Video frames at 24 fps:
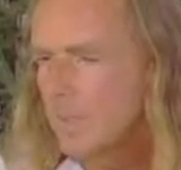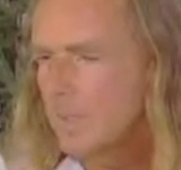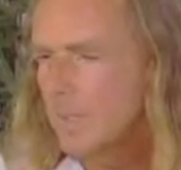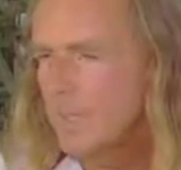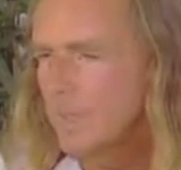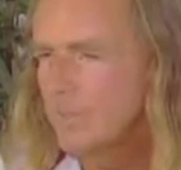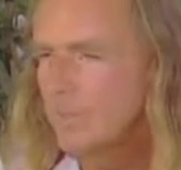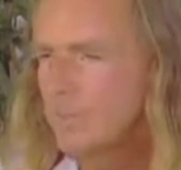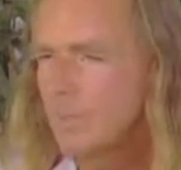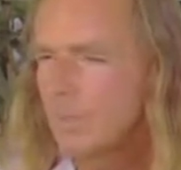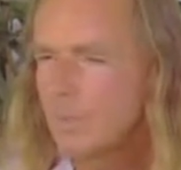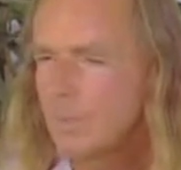
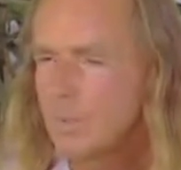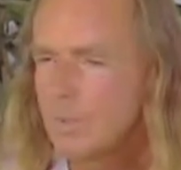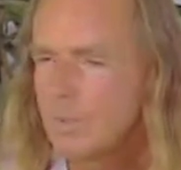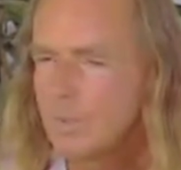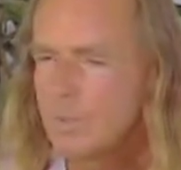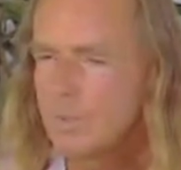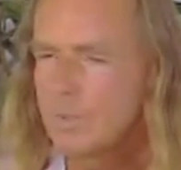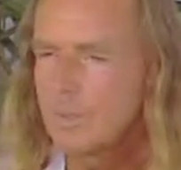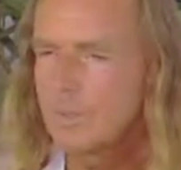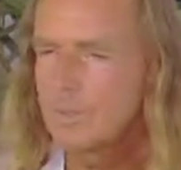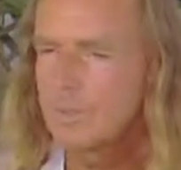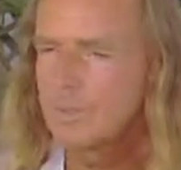a
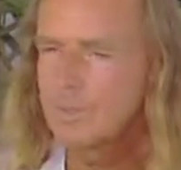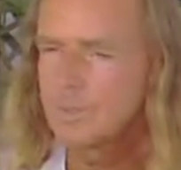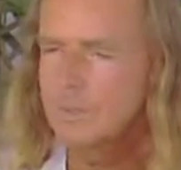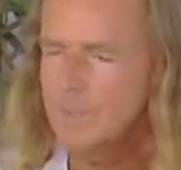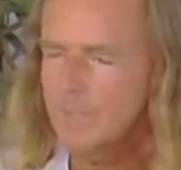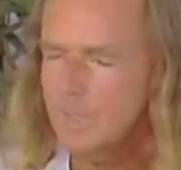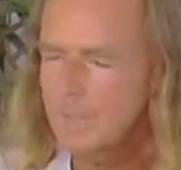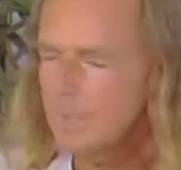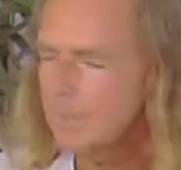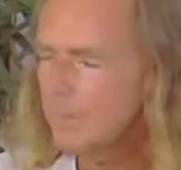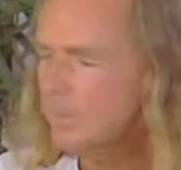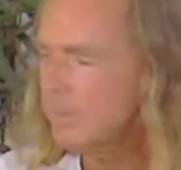more
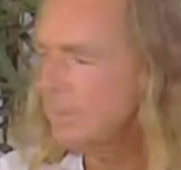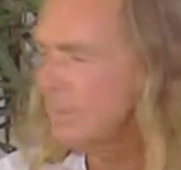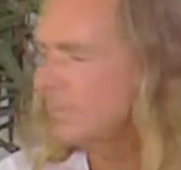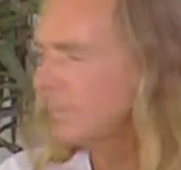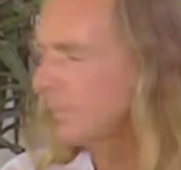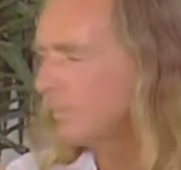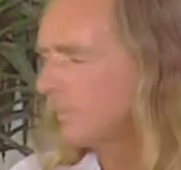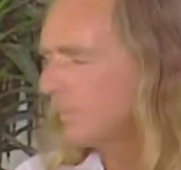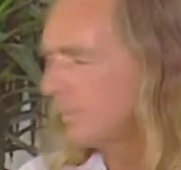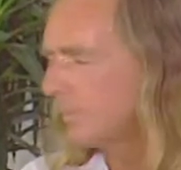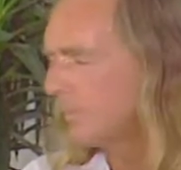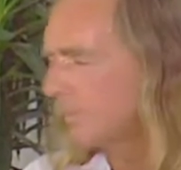
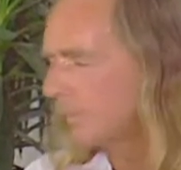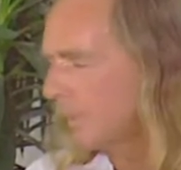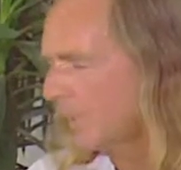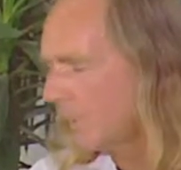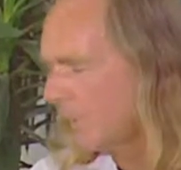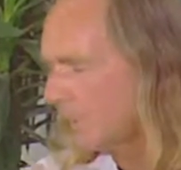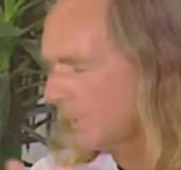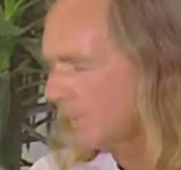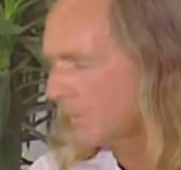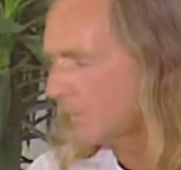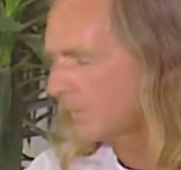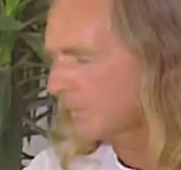sacred
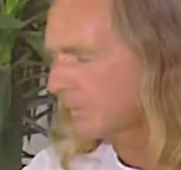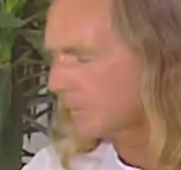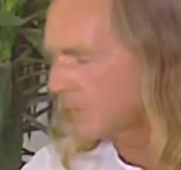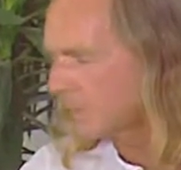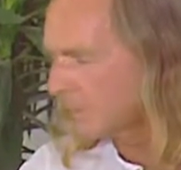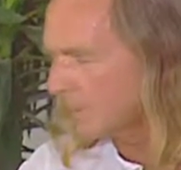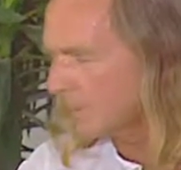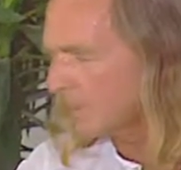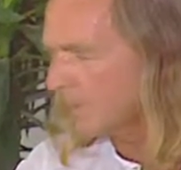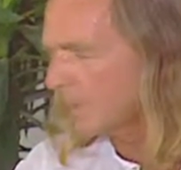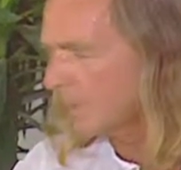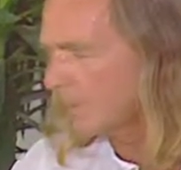way of
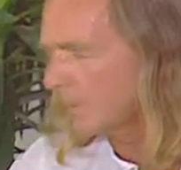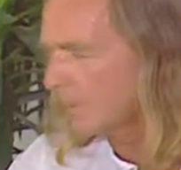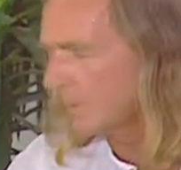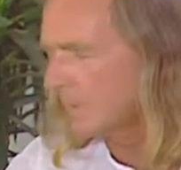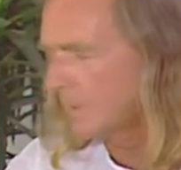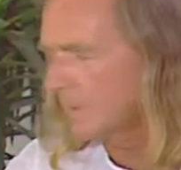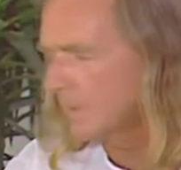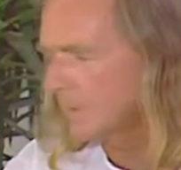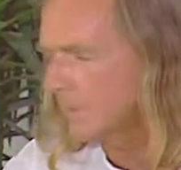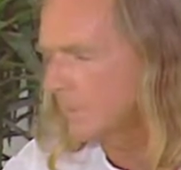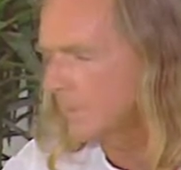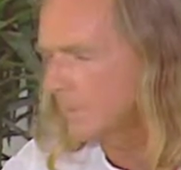seeing
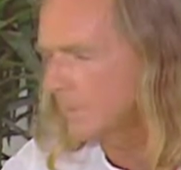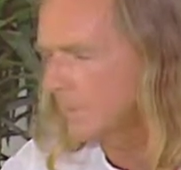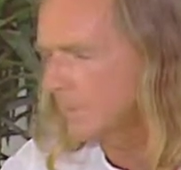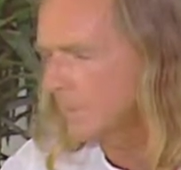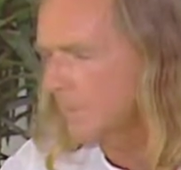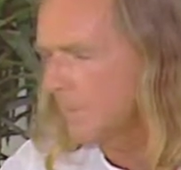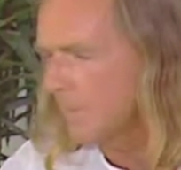things.